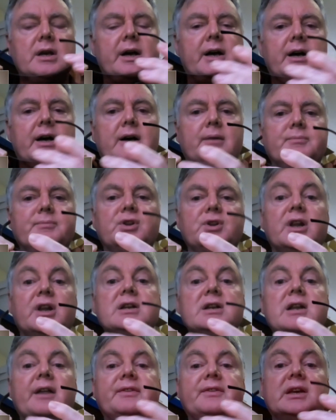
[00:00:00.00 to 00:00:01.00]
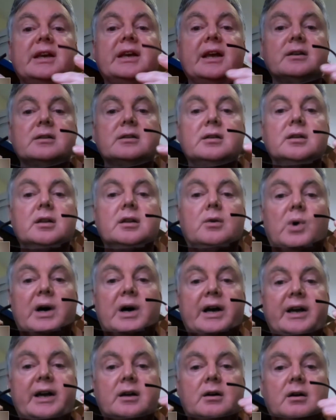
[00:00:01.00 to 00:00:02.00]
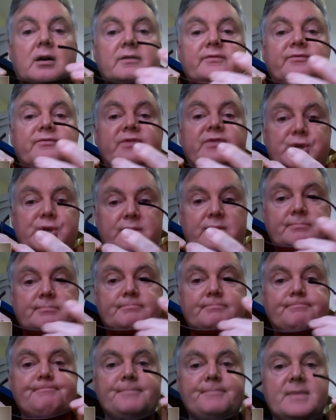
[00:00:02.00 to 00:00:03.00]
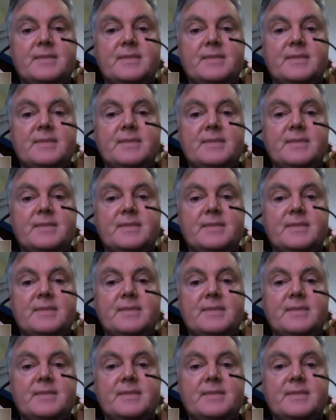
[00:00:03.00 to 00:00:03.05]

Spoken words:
so that nothing gets in the way of vision.